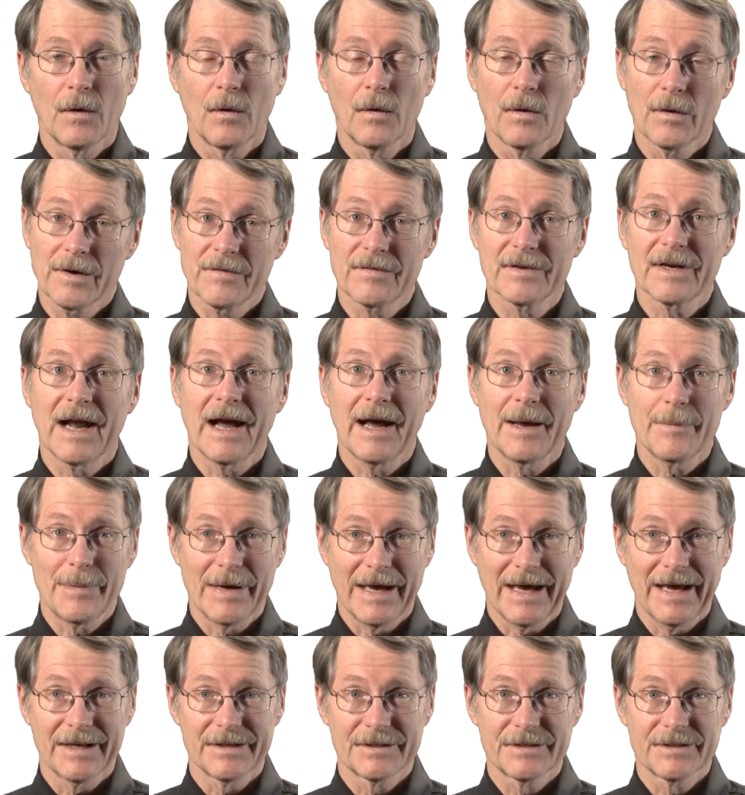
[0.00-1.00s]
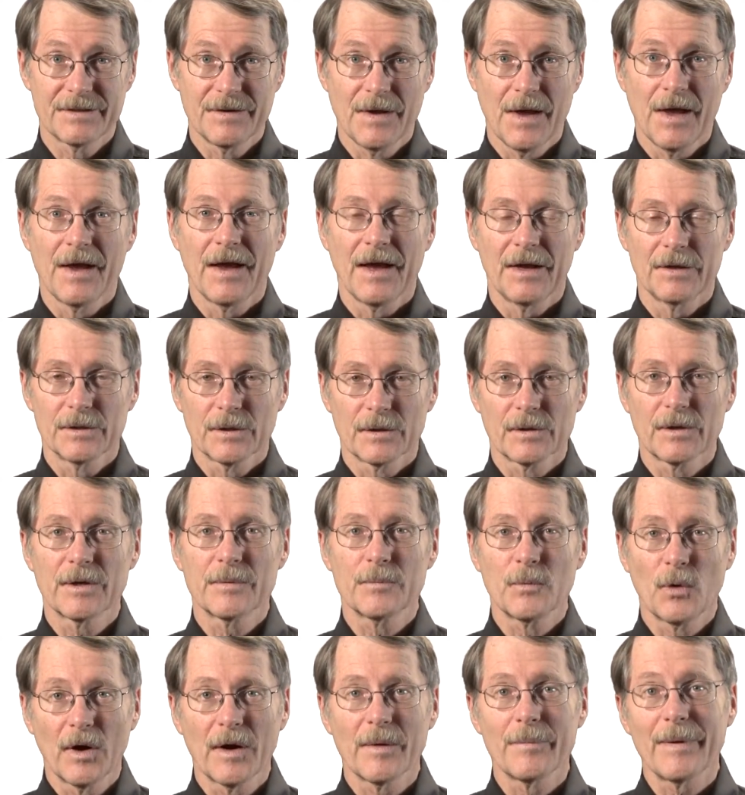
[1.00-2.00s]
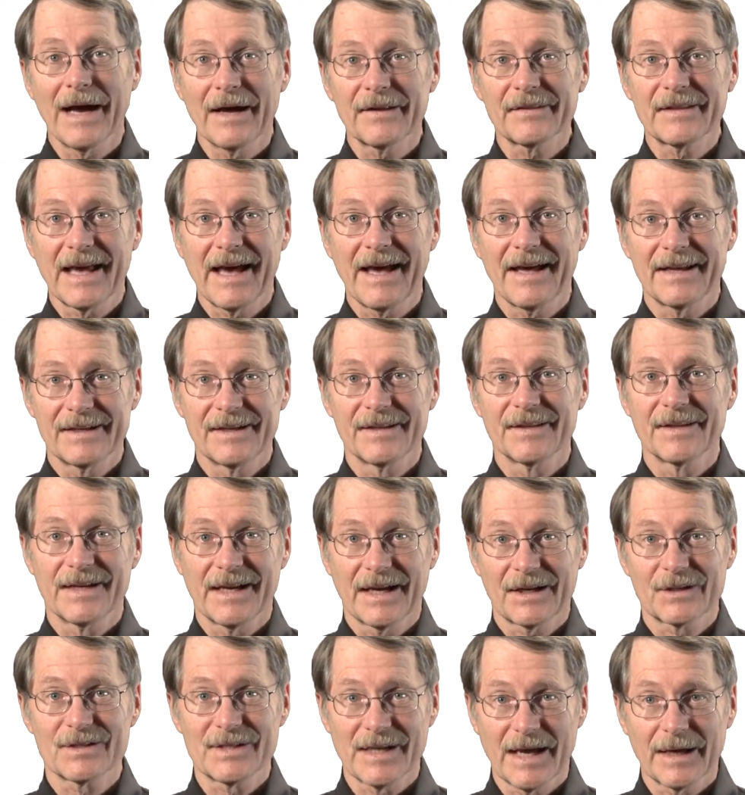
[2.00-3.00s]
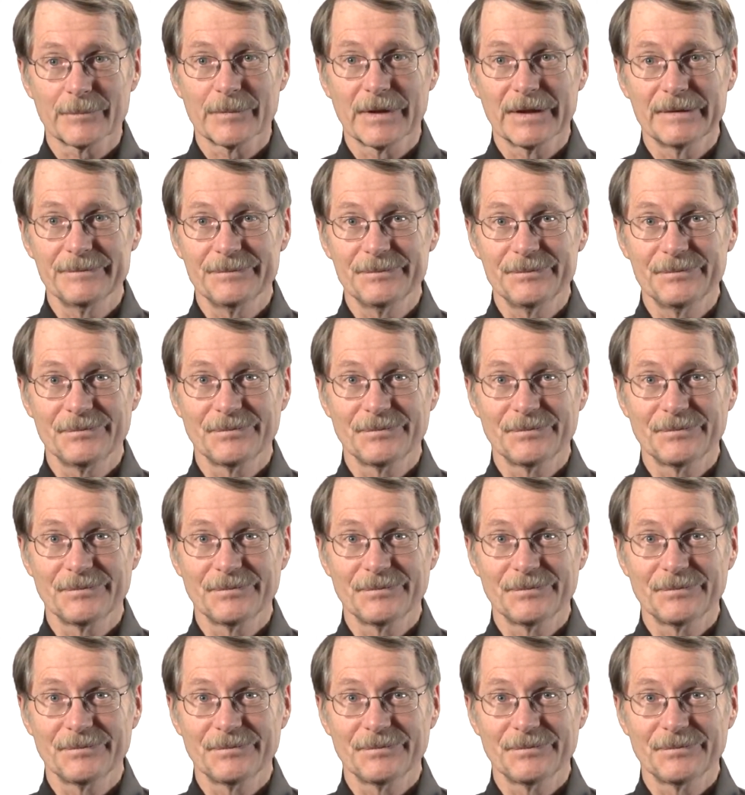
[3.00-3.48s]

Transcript: or even iPads. And you'll learn more about that in the next segment.